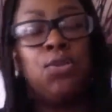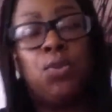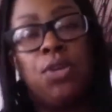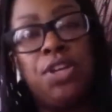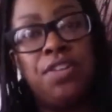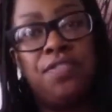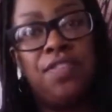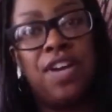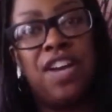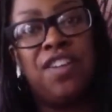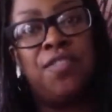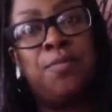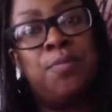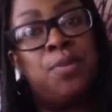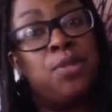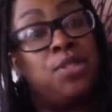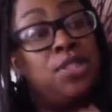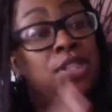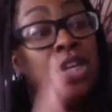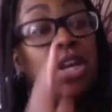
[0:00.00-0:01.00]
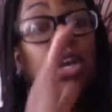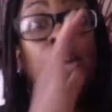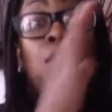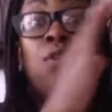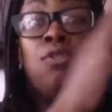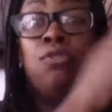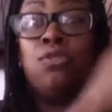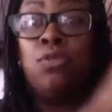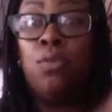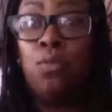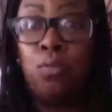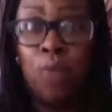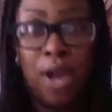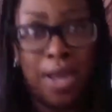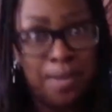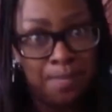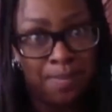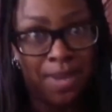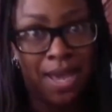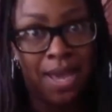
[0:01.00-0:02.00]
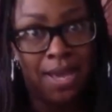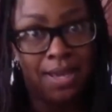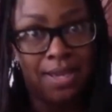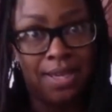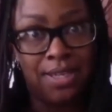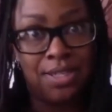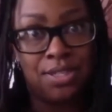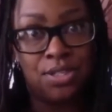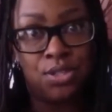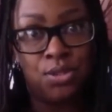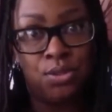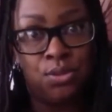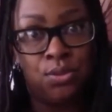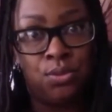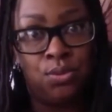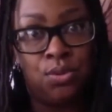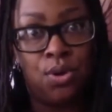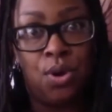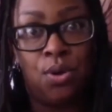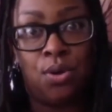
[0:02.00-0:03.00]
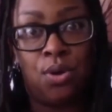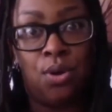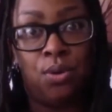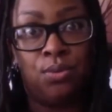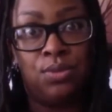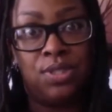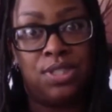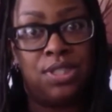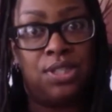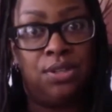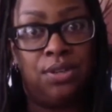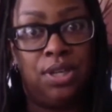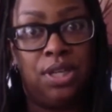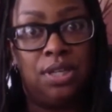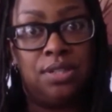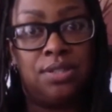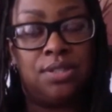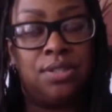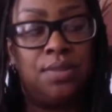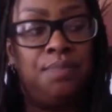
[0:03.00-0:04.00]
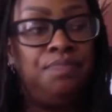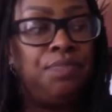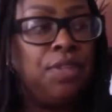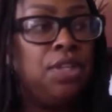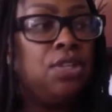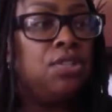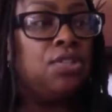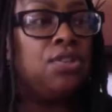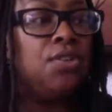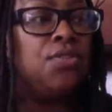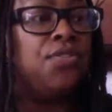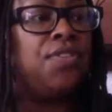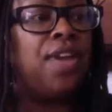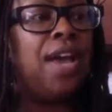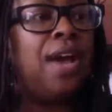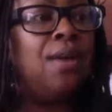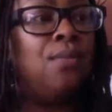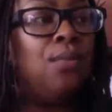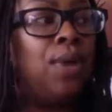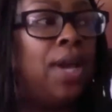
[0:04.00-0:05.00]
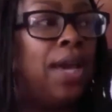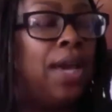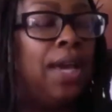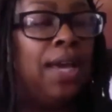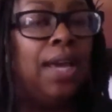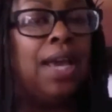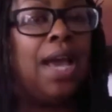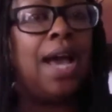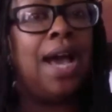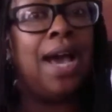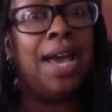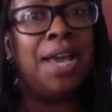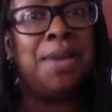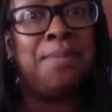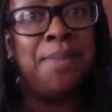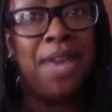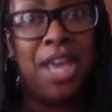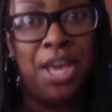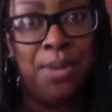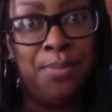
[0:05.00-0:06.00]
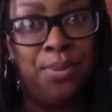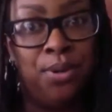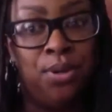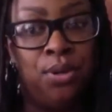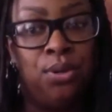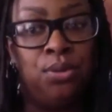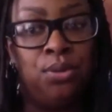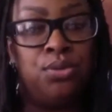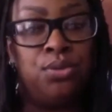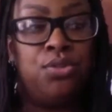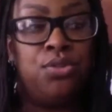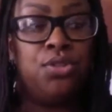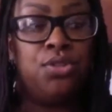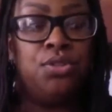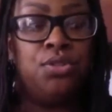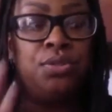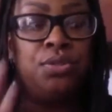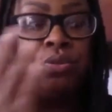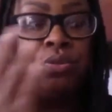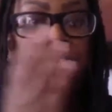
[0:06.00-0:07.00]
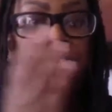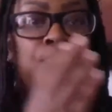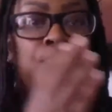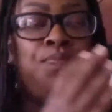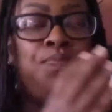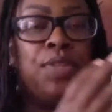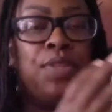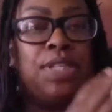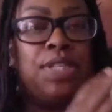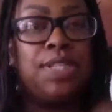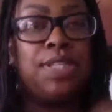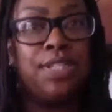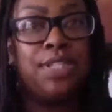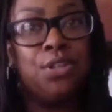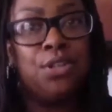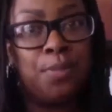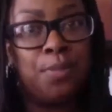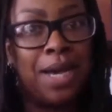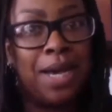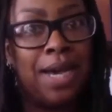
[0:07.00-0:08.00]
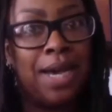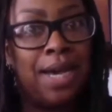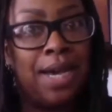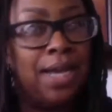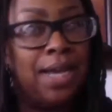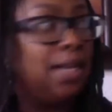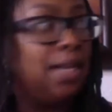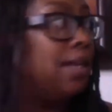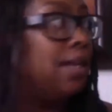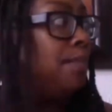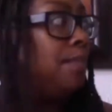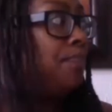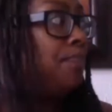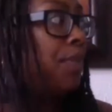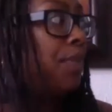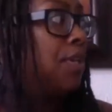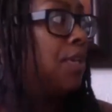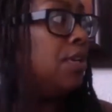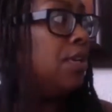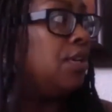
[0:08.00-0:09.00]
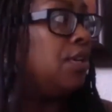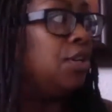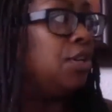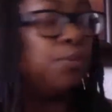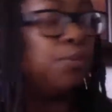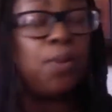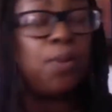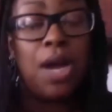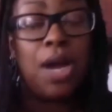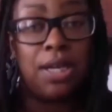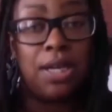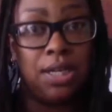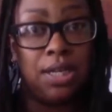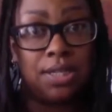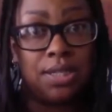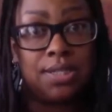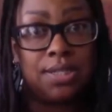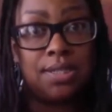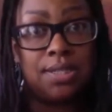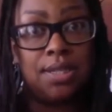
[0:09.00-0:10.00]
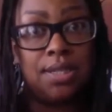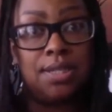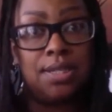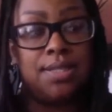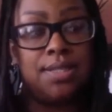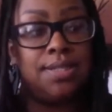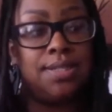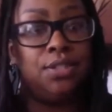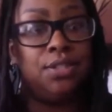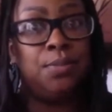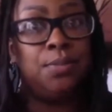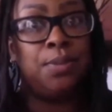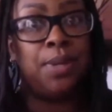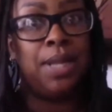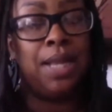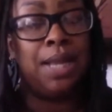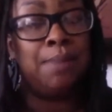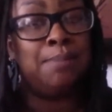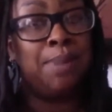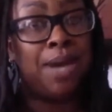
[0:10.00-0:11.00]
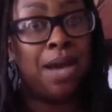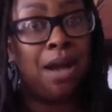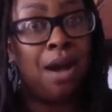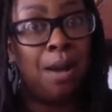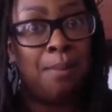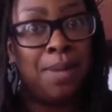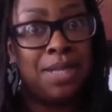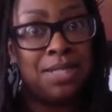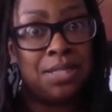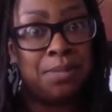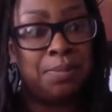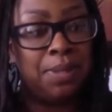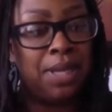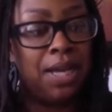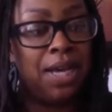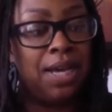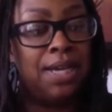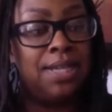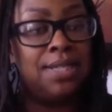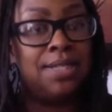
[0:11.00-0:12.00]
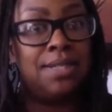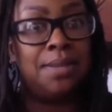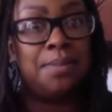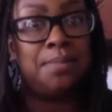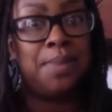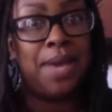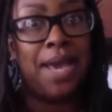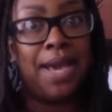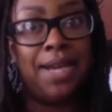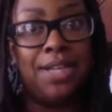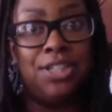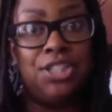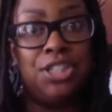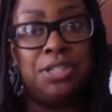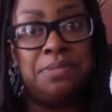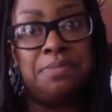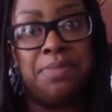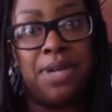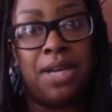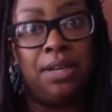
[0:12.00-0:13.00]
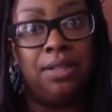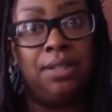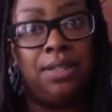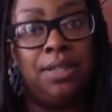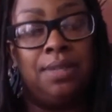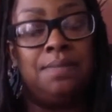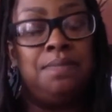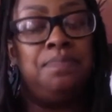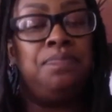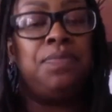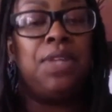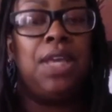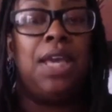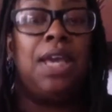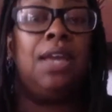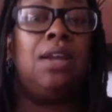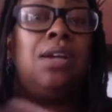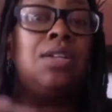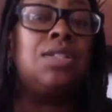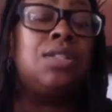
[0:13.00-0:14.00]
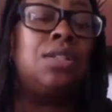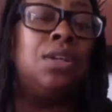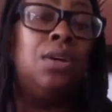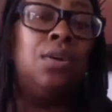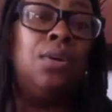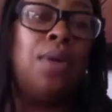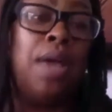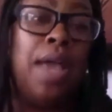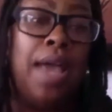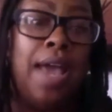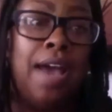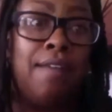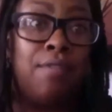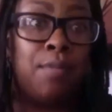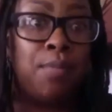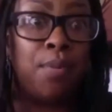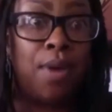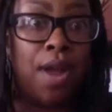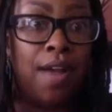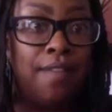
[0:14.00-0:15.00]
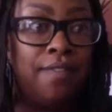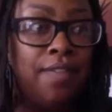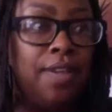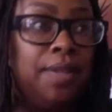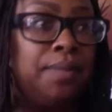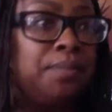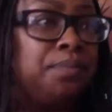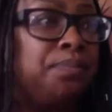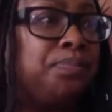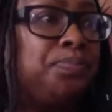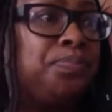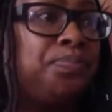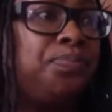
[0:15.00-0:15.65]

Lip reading: 25% goes right back into Cocoa Resilience. So that way I am able to still buy good products, still buy all my supplies, package it and bottle it, and also have a profit.